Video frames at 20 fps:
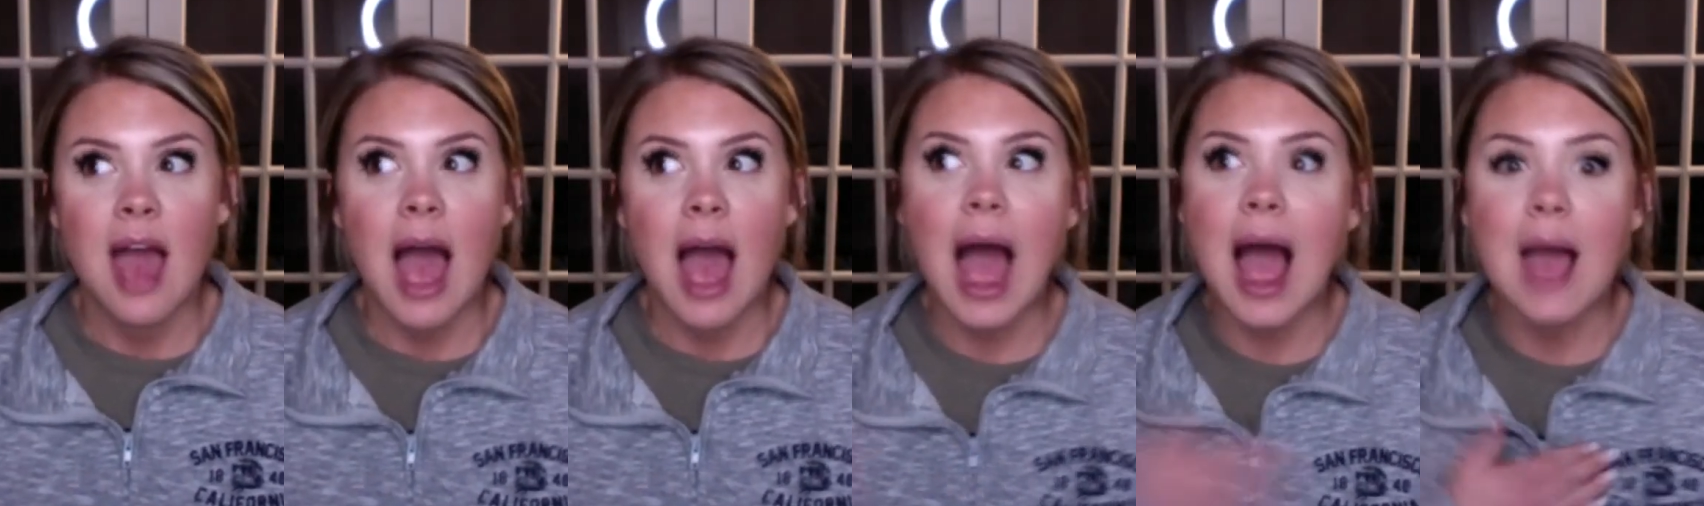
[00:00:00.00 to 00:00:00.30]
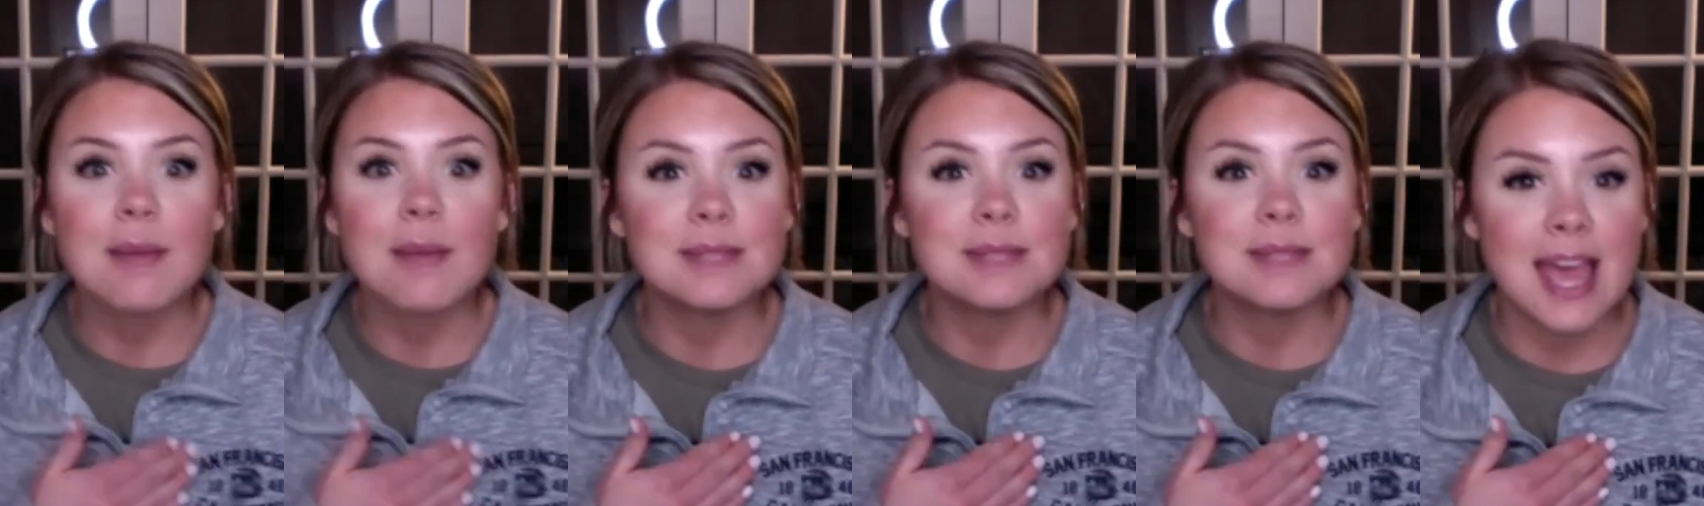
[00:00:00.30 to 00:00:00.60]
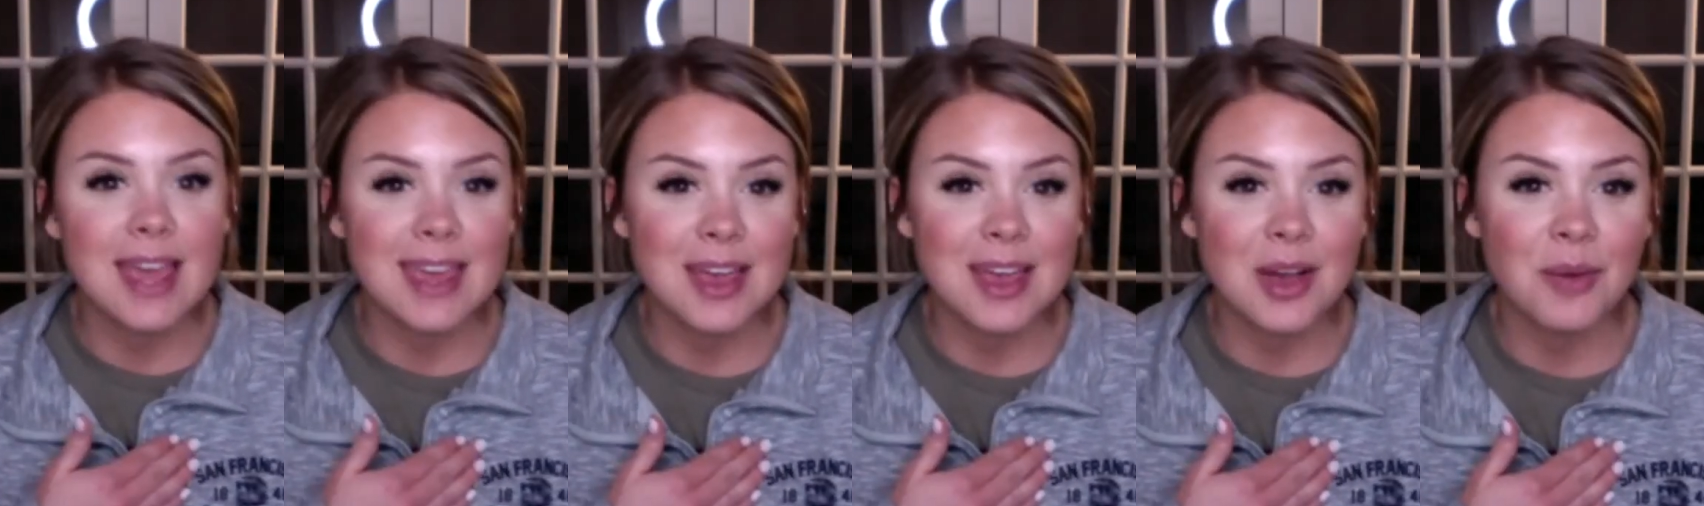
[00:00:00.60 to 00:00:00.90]
I'm
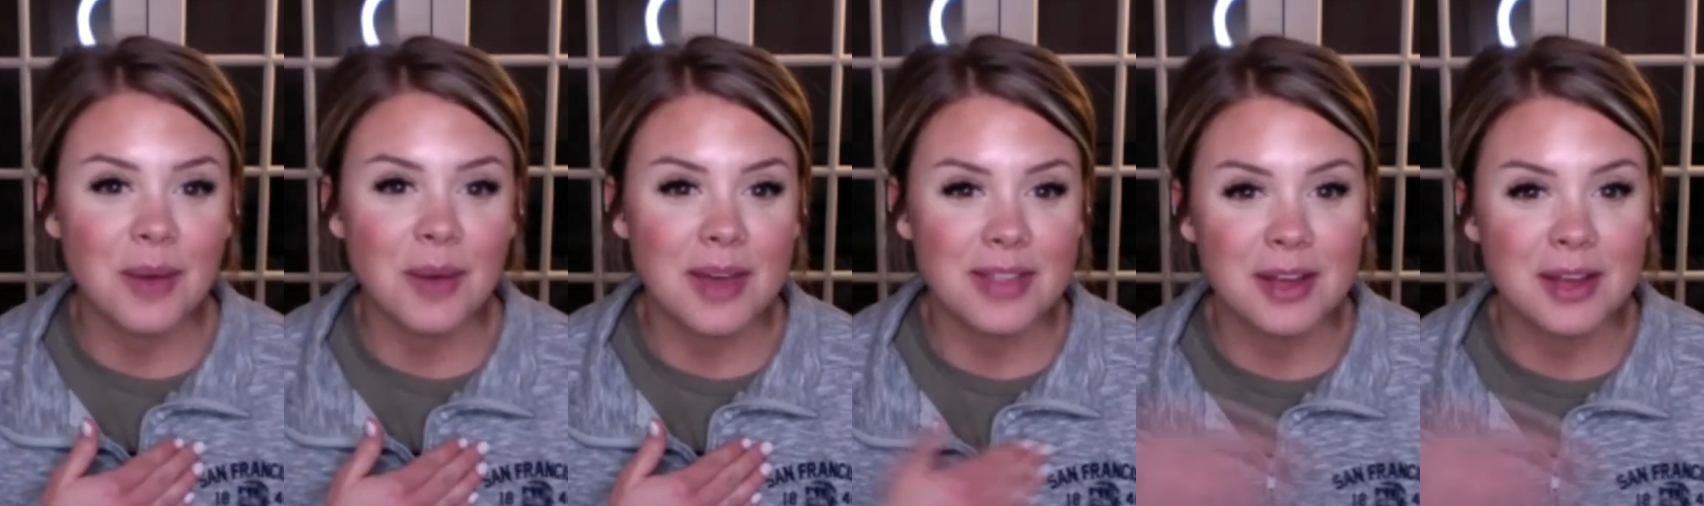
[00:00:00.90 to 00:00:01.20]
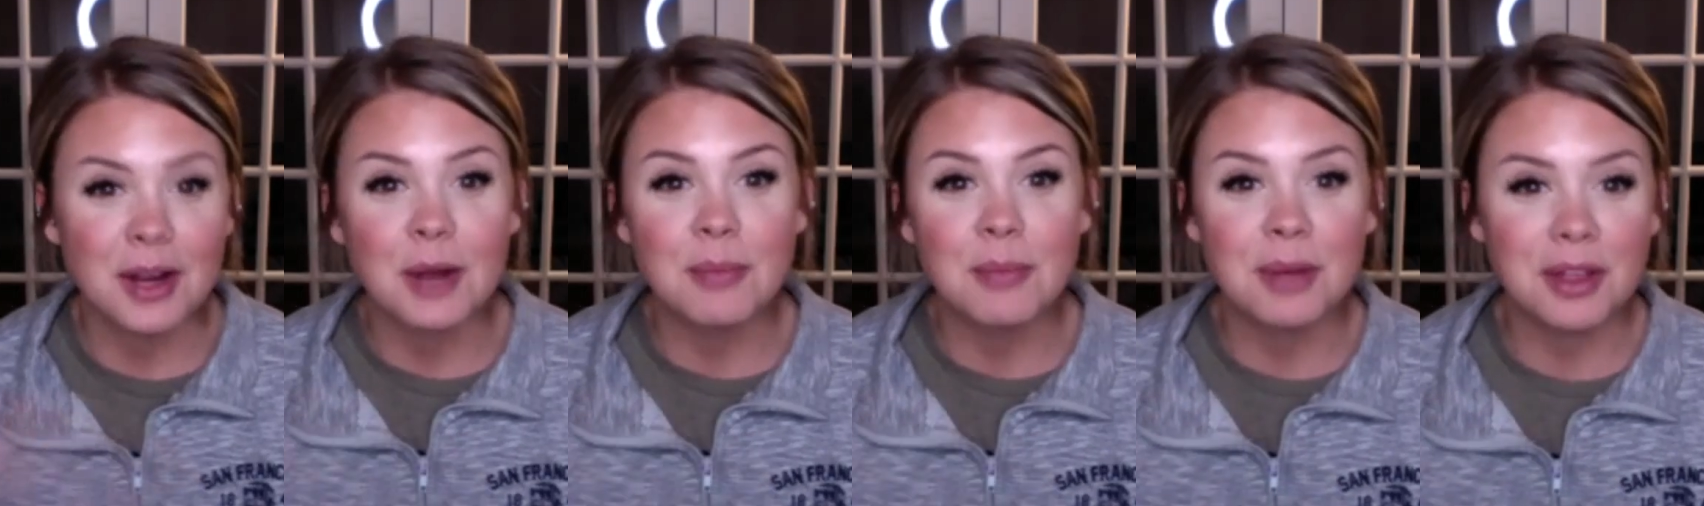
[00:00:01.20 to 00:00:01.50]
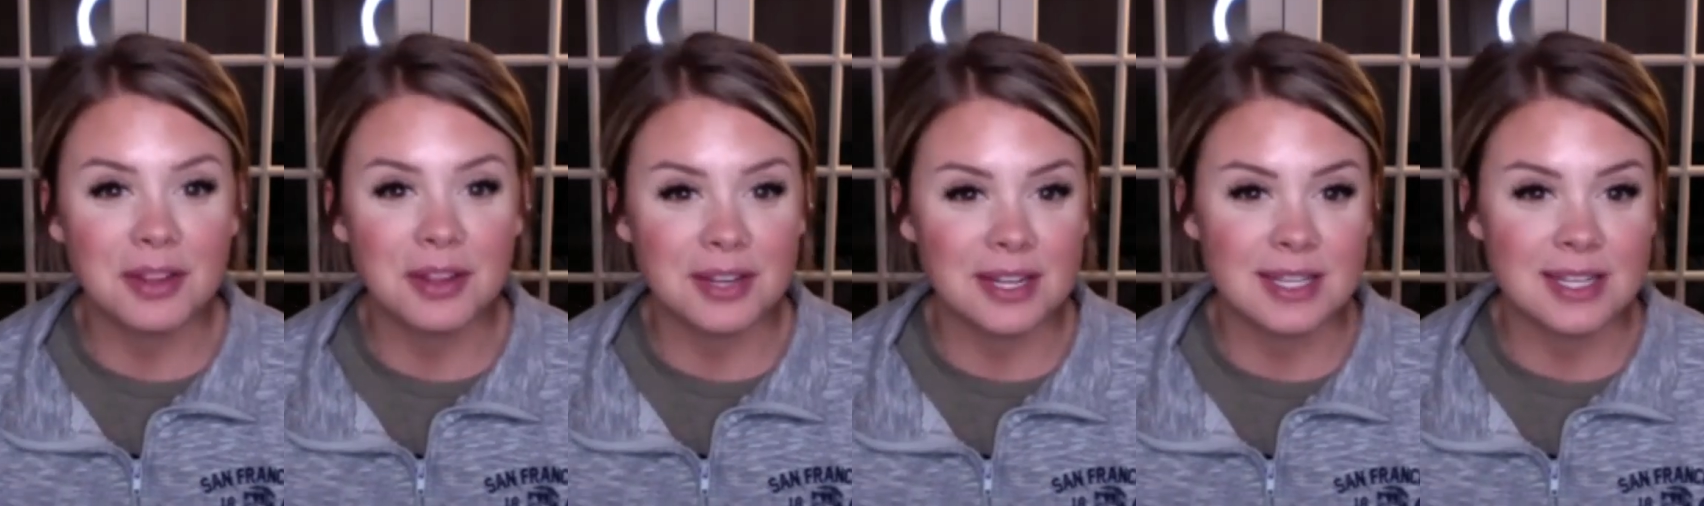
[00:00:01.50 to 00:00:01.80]
taking away their
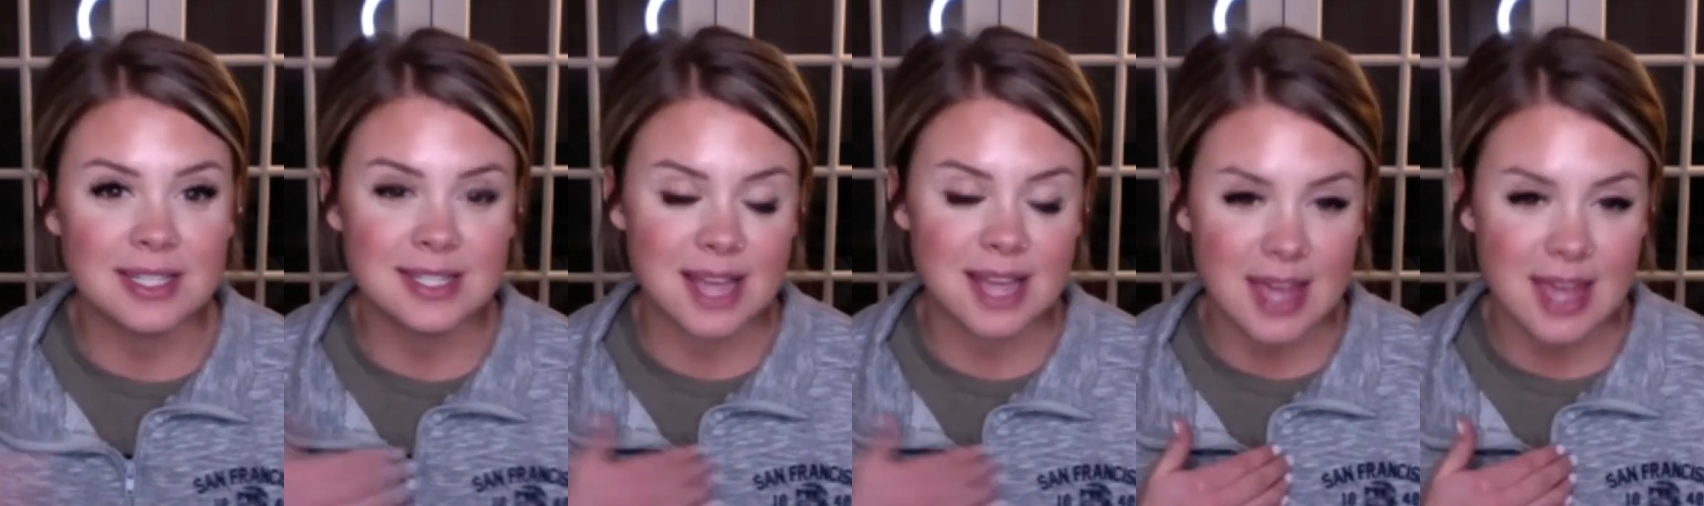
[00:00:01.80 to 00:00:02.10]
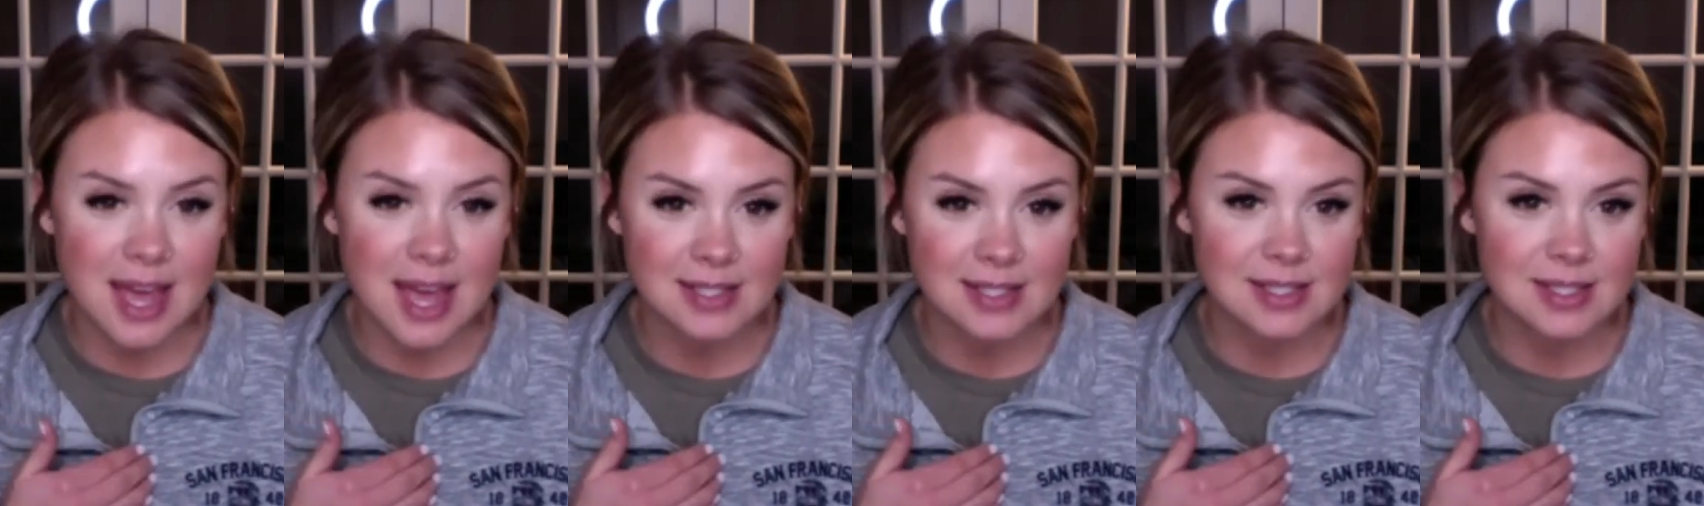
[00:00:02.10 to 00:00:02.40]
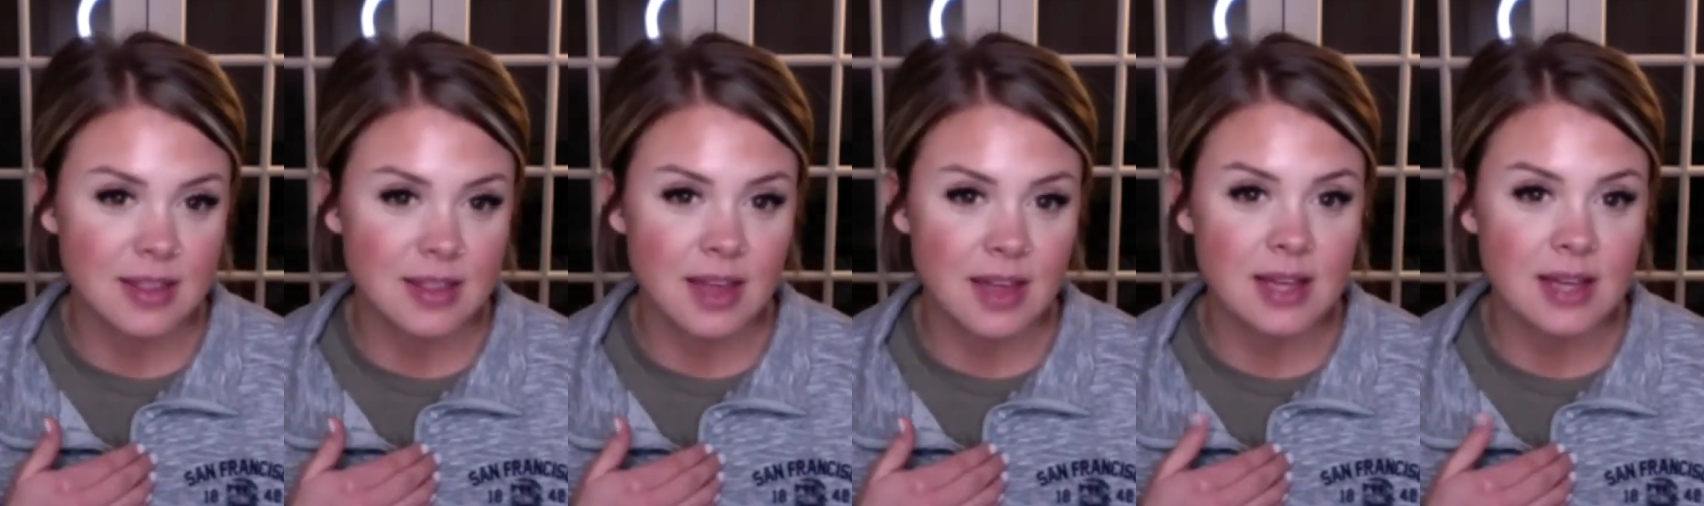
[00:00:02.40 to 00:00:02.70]
ability to say yes
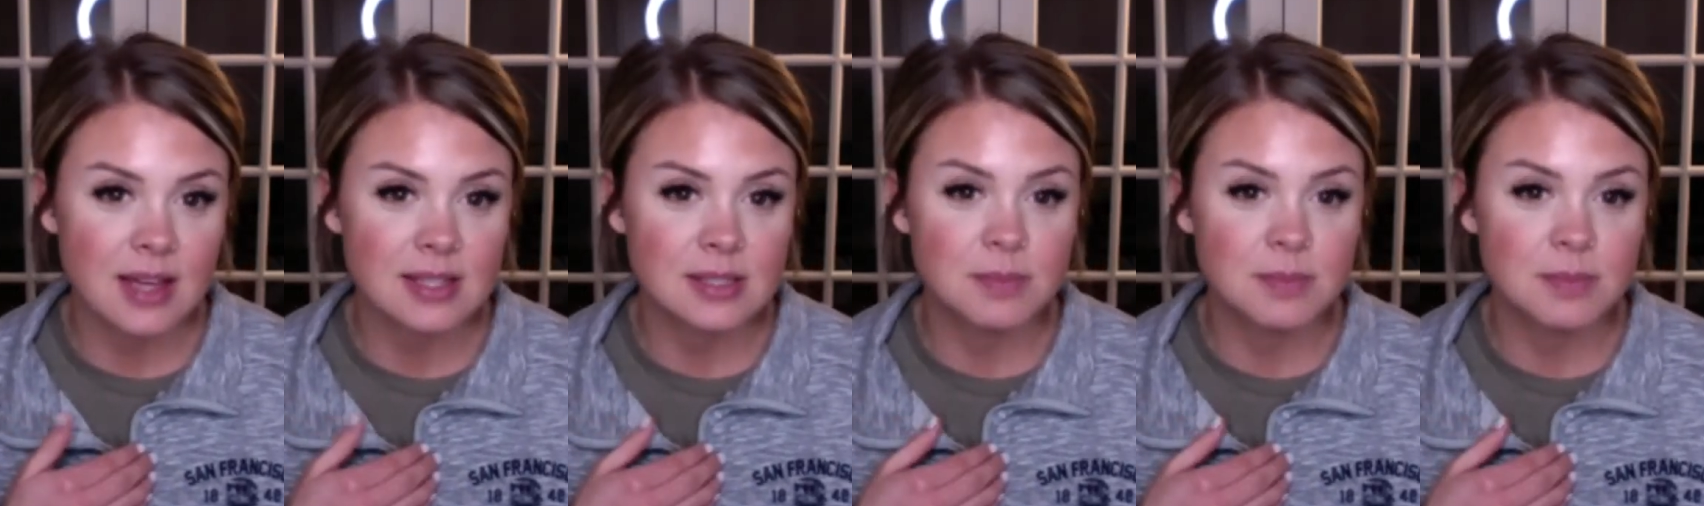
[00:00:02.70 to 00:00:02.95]
to this,